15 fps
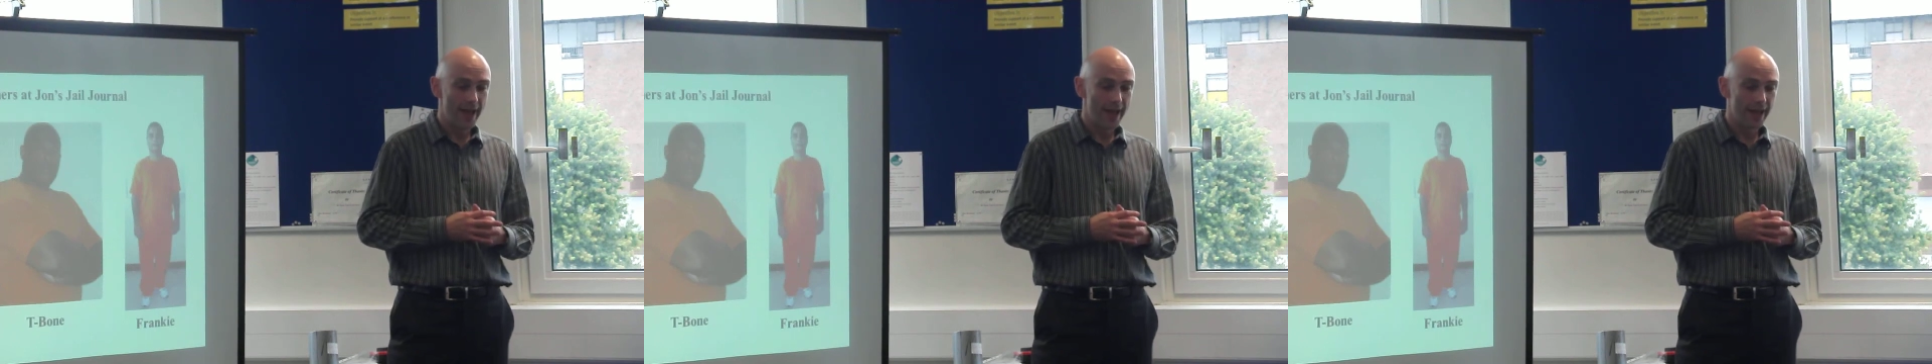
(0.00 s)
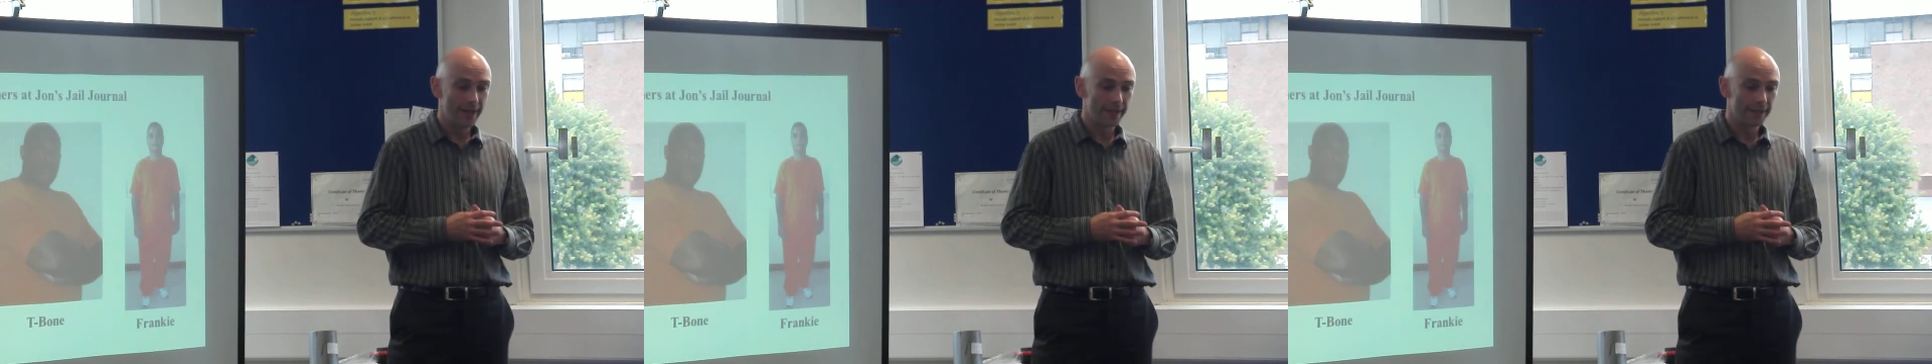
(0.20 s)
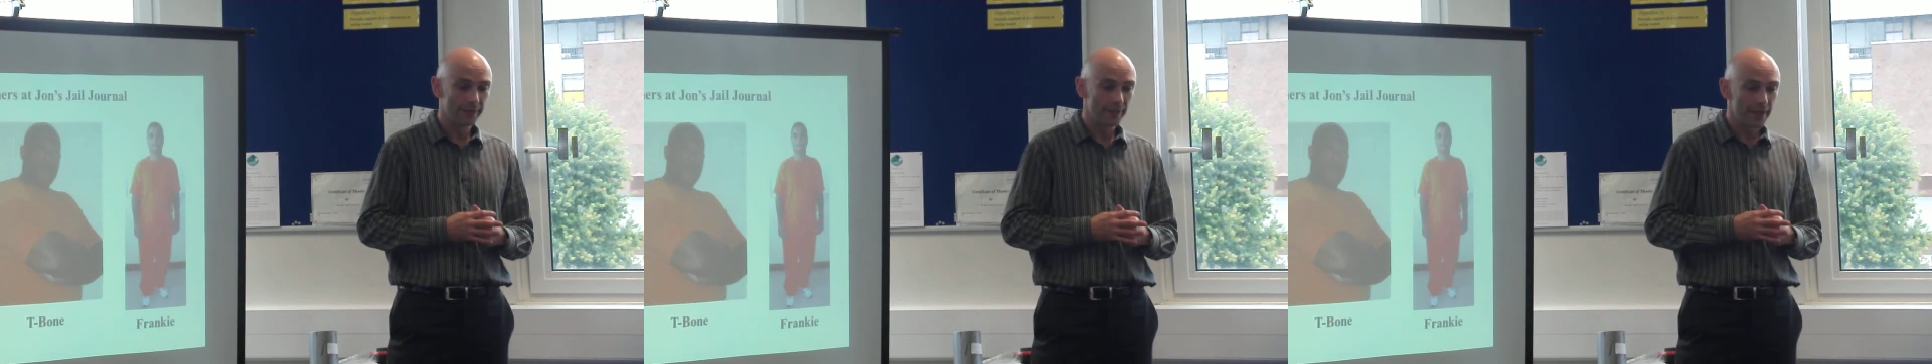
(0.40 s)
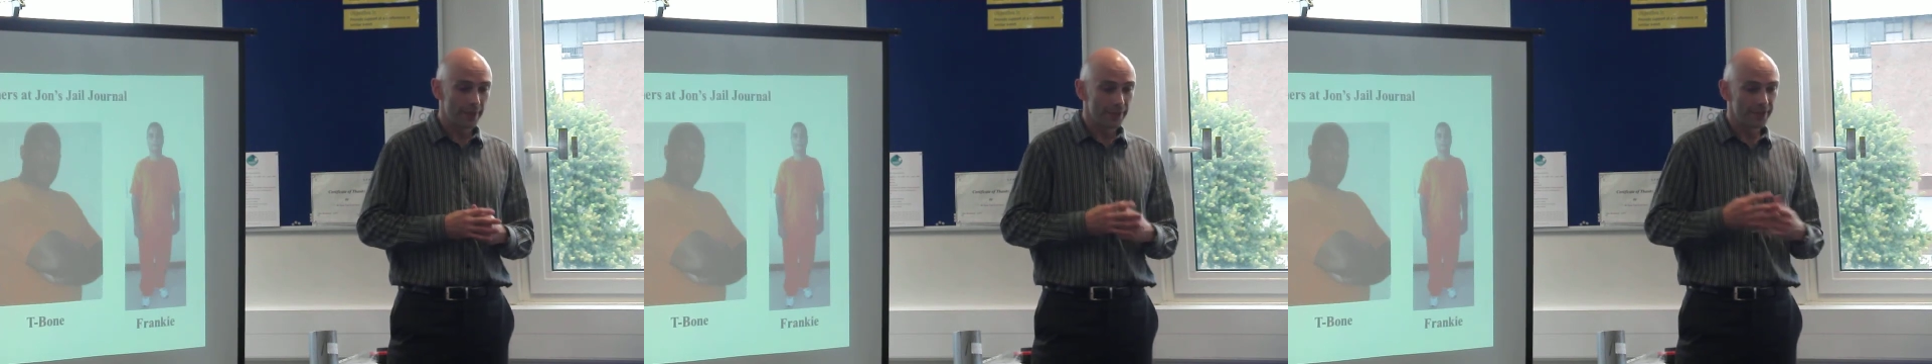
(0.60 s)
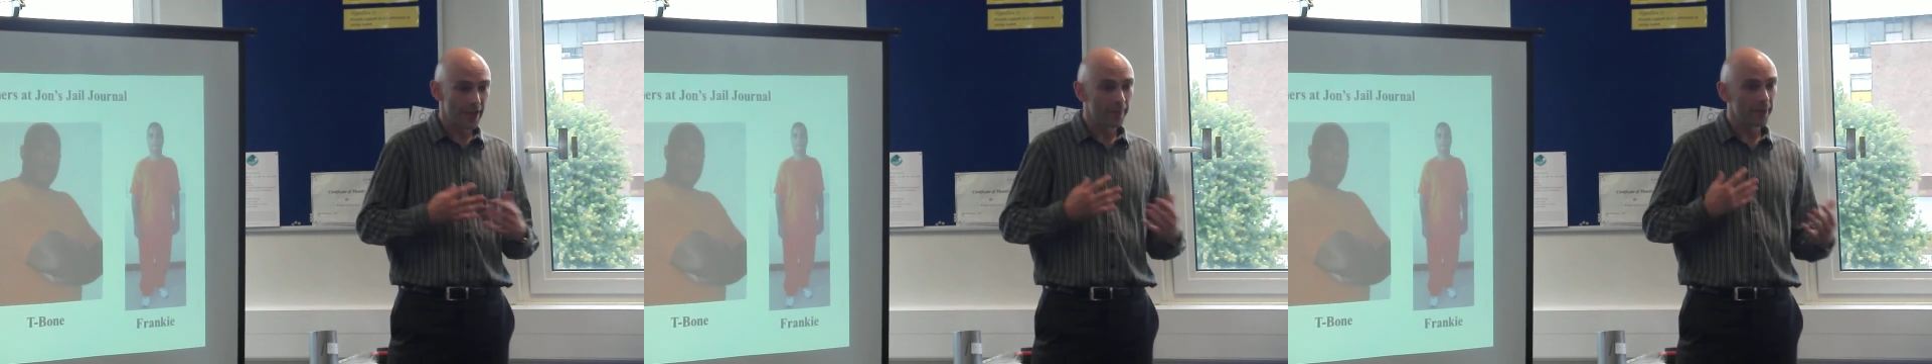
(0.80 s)
And
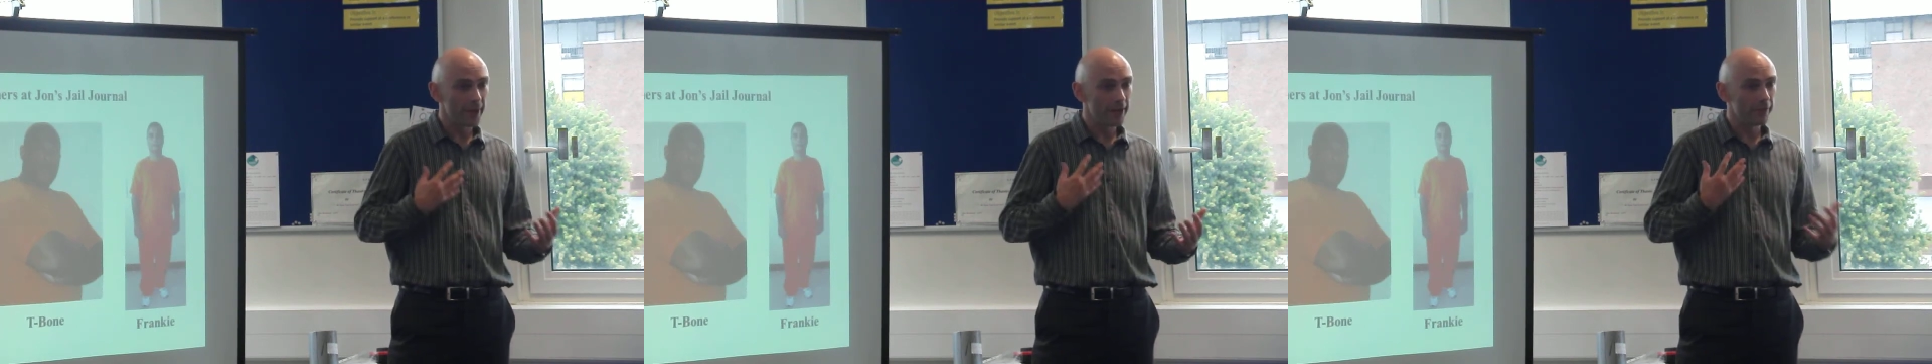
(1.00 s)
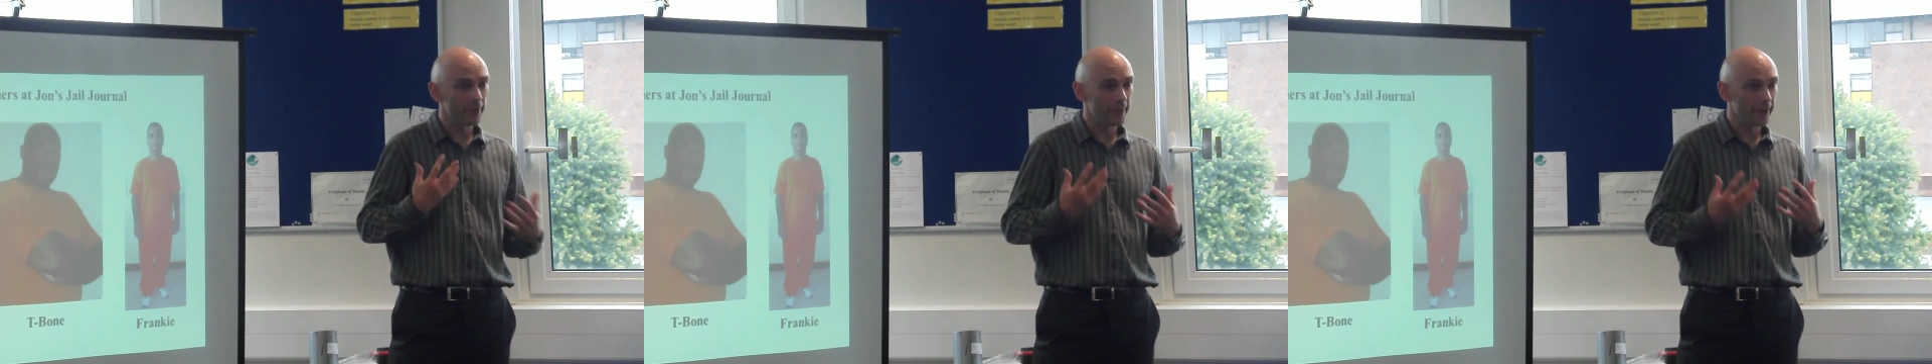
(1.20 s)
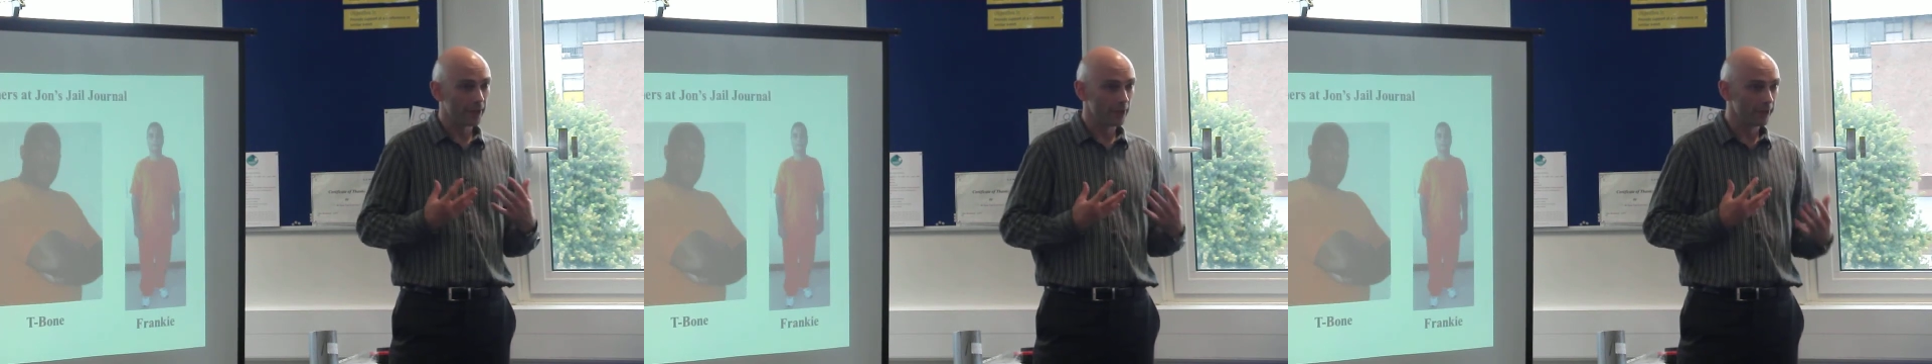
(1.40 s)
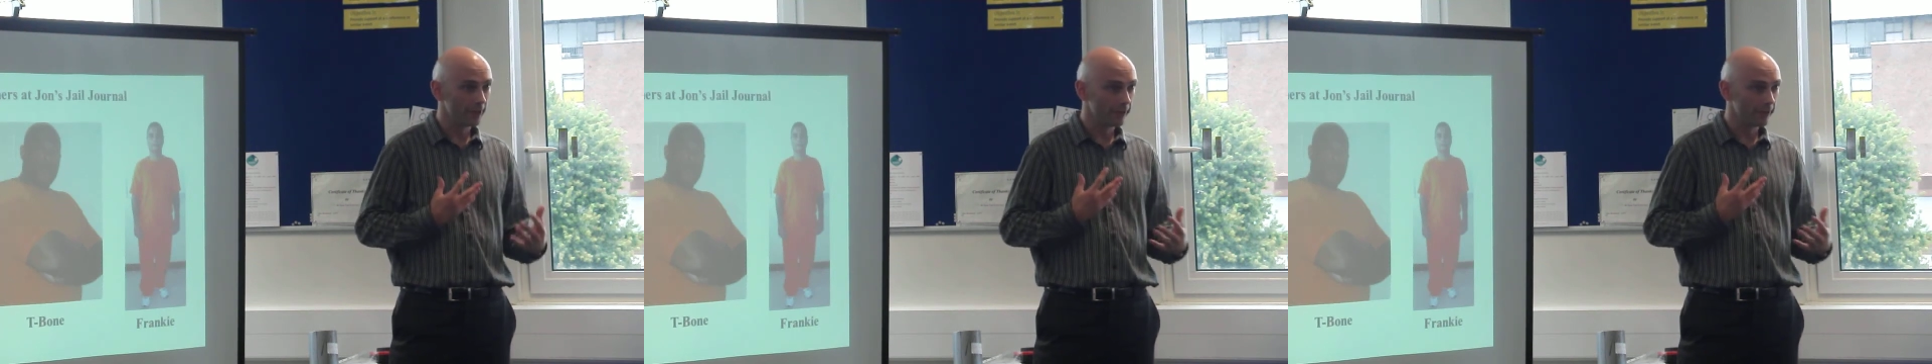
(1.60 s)
when I was separated from my